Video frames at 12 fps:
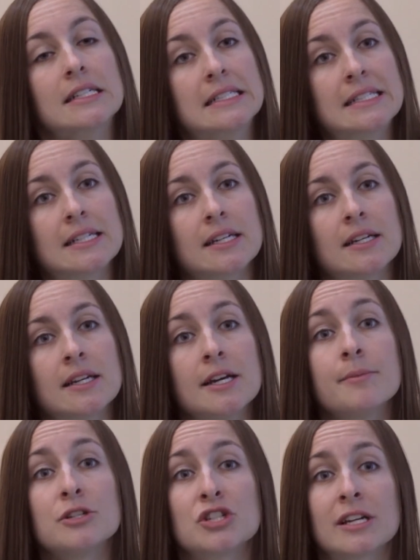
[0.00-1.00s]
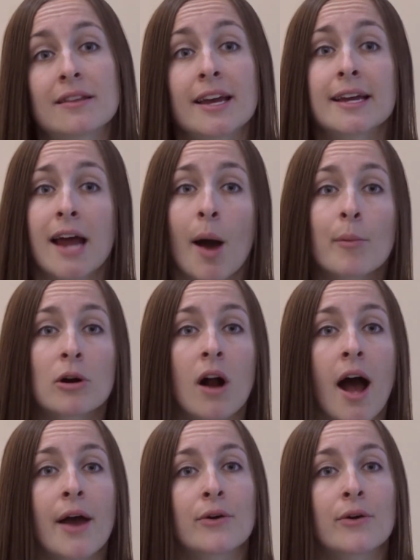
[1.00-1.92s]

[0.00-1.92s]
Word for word: Is it imaging like an MRI